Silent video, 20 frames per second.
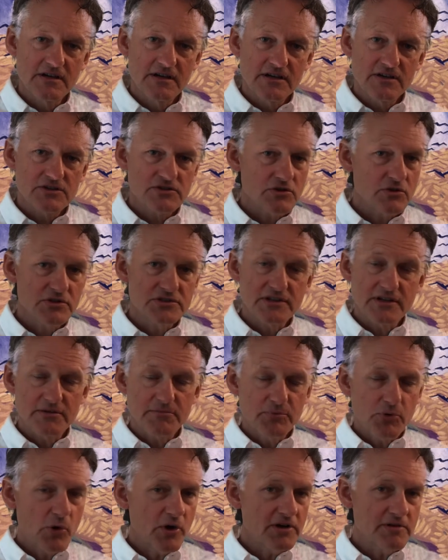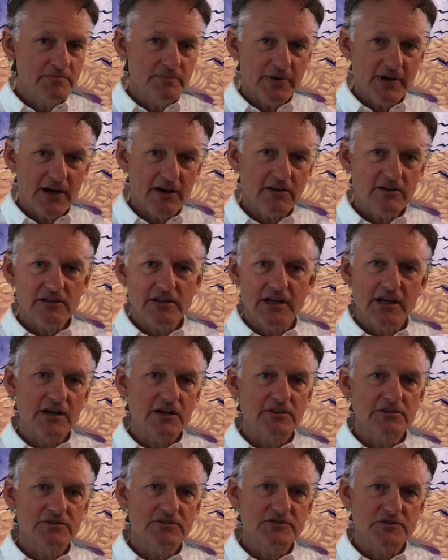So it's an important
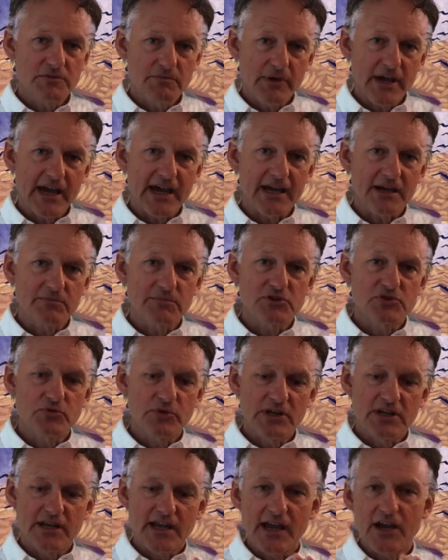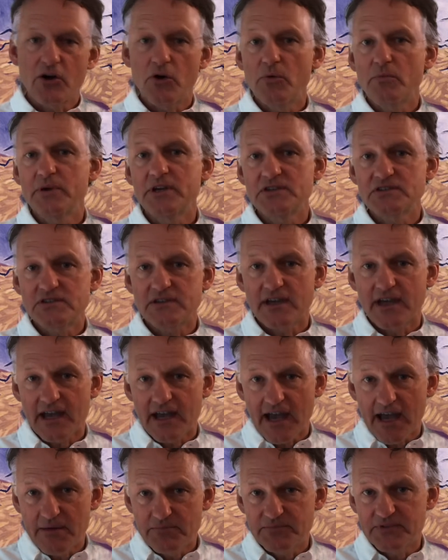parallel to make between Naomi's
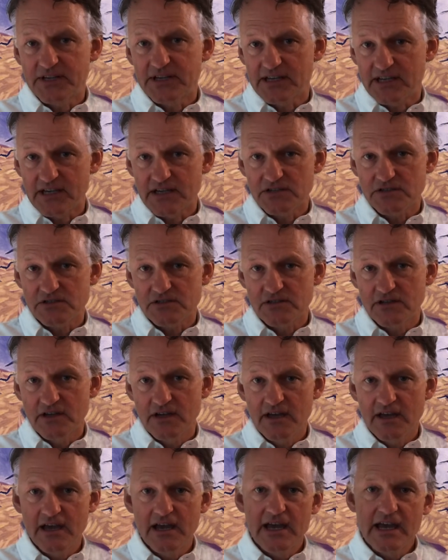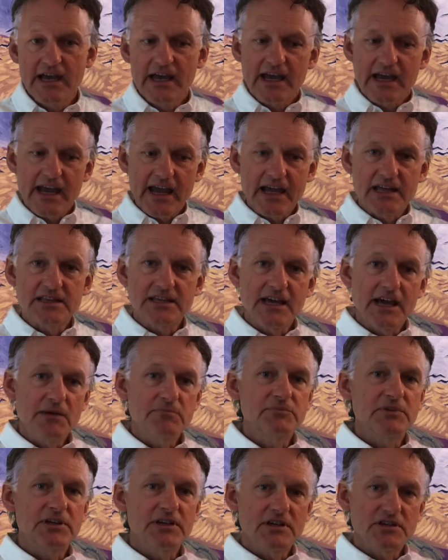emptiness and the
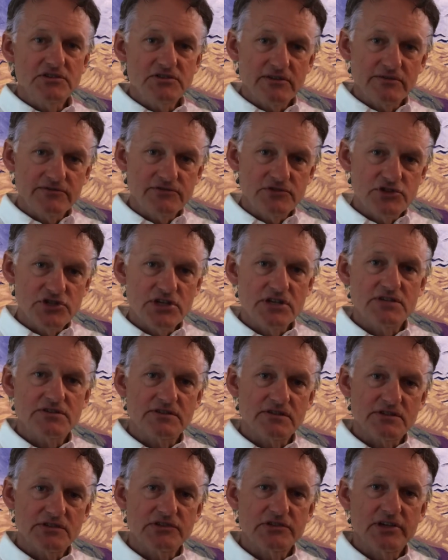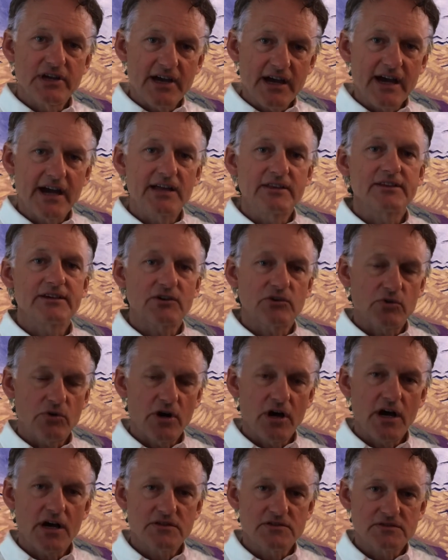emptiness of Jesus on the
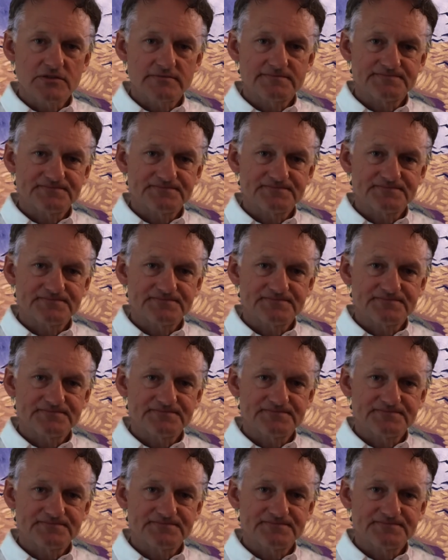cross.